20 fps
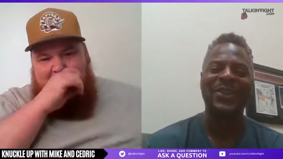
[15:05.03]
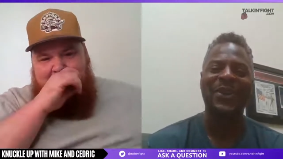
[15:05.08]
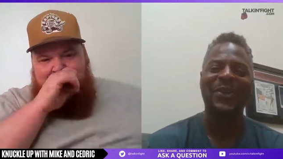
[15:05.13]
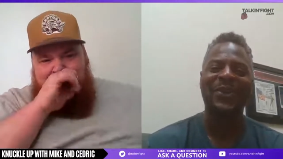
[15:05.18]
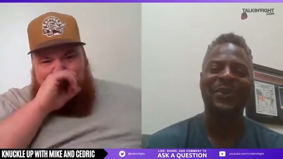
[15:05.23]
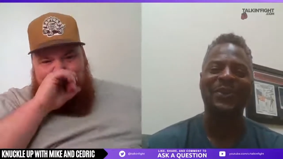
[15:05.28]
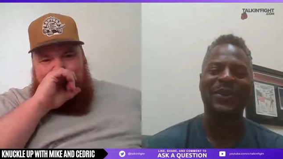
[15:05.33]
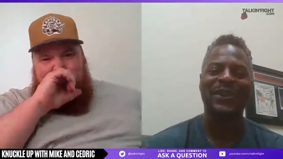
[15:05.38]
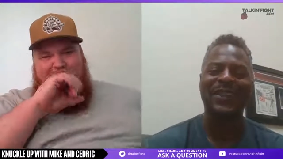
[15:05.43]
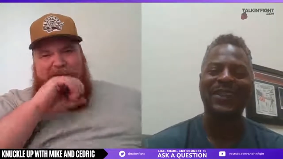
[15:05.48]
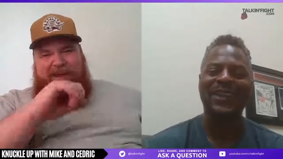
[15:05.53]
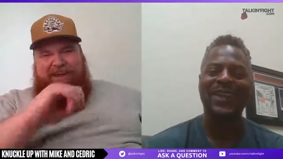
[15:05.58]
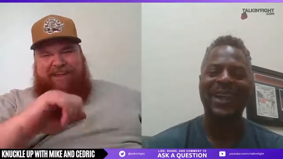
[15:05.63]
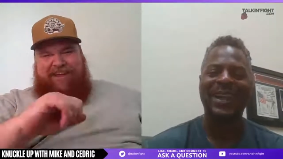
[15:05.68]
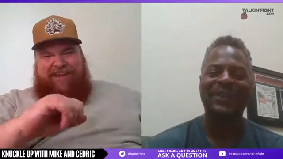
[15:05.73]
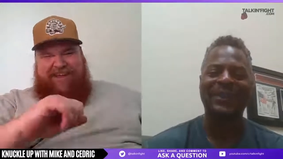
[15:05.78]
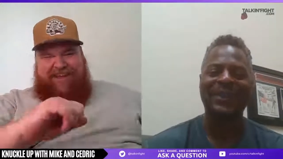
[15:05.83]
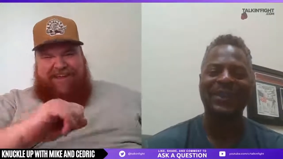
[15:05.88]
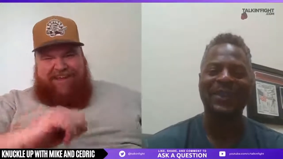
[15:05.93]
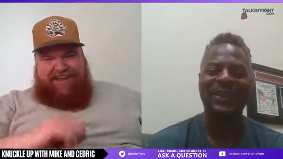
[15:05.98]
Speaker 1: Show
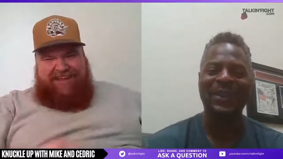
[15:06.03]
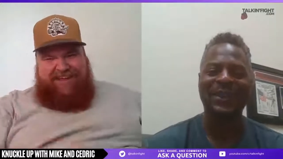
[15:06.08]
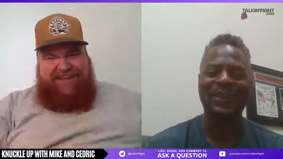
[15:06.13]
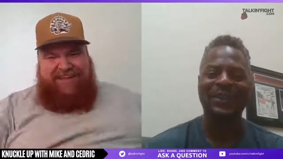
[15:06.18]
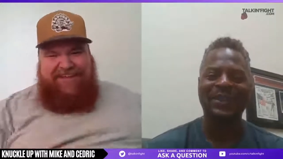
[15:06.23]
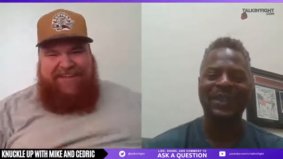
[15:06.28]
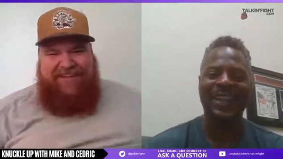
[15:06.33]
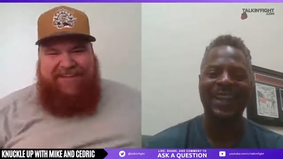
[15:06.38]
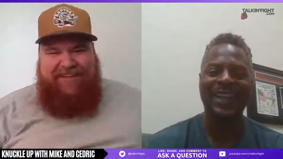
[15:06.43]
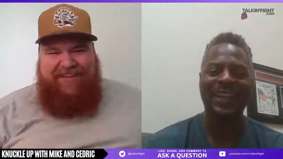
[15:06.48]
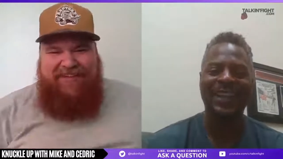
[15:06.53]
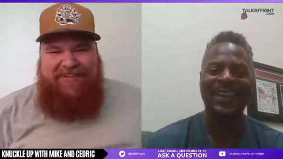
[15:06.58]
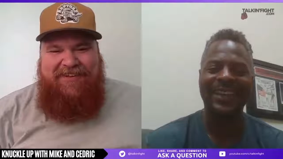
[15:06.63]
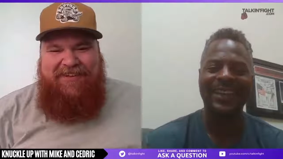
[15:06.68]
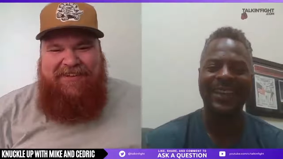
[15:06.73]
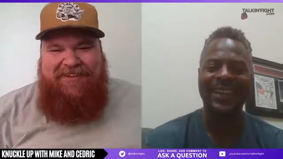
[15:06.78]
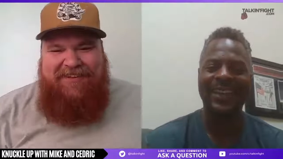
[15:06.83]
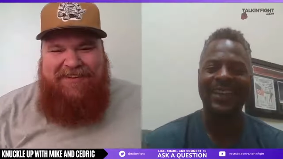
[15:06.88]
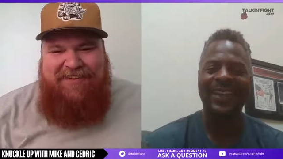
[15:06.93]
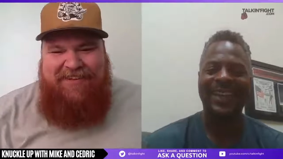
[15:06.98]
every Thursday,
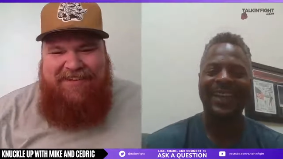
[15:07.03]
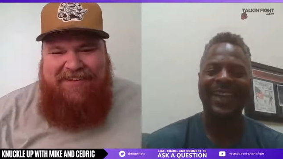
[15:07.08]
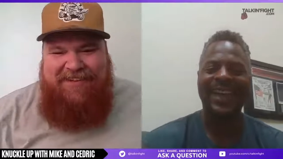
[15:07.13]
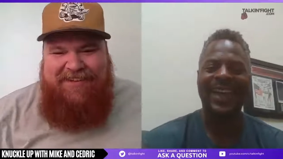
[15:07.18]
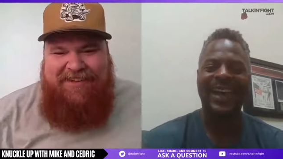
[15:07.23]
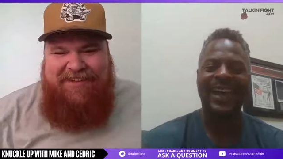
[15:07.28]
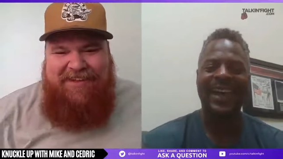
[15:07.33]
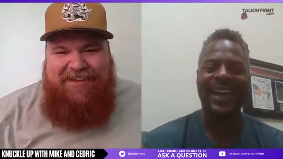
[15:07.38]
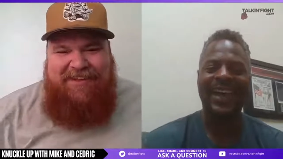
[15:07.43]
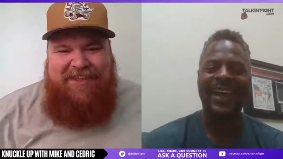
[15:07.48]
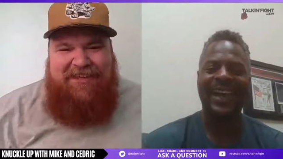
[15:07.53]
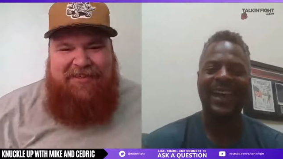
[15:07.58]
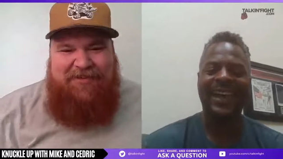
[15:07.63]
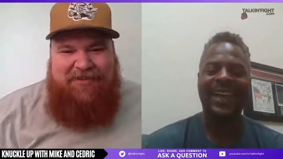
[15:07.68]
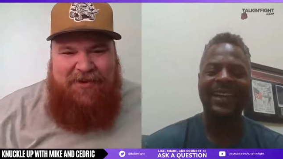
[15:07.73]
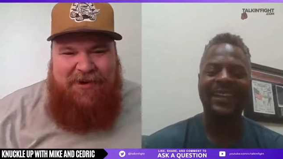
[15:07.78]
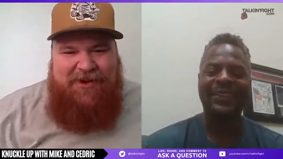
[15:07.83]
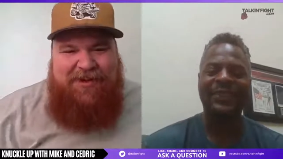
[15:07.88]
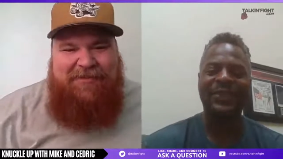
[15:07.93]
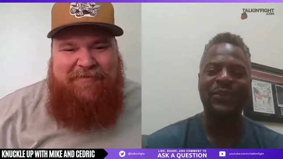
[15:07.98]

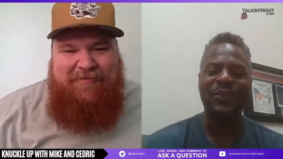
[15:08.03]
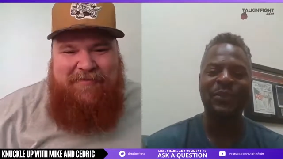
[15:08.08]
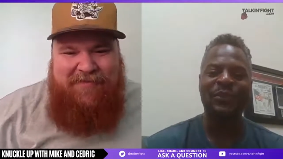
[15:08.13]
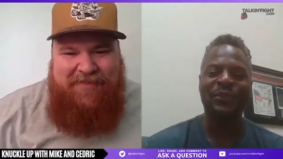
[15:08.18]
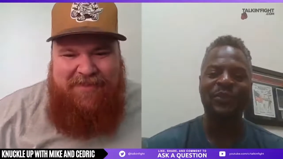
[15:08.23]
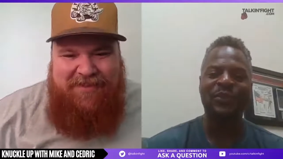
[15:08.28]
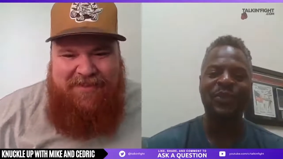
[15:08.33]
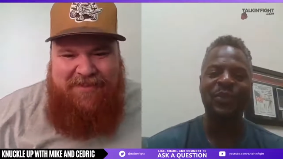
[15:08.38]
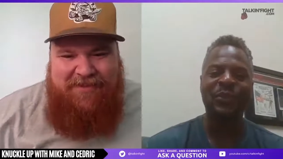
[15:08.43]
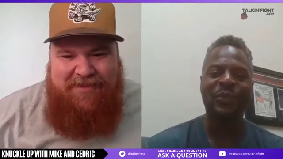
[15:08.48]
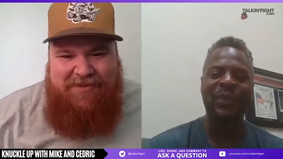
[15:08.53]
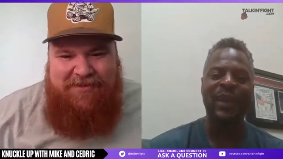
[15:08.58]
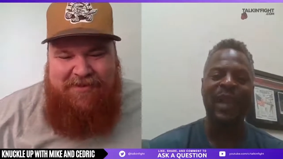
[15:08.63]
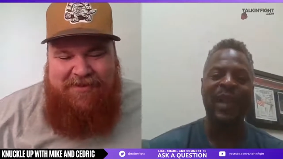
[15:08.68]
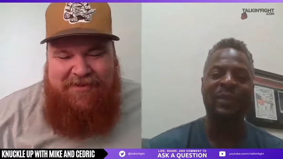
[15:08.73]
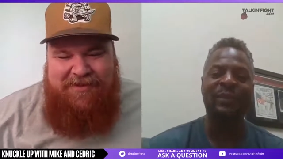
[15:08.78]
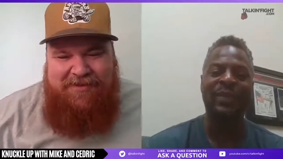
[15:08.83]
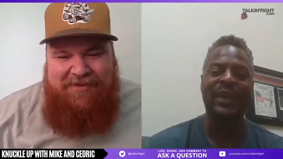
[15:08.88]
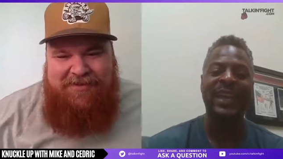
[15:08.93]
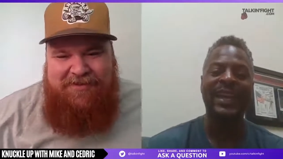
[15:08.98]
uh, 2, 2,
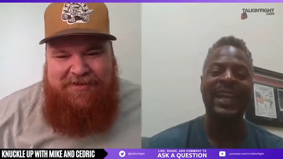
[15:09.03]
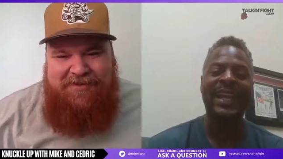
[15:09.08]
p.m.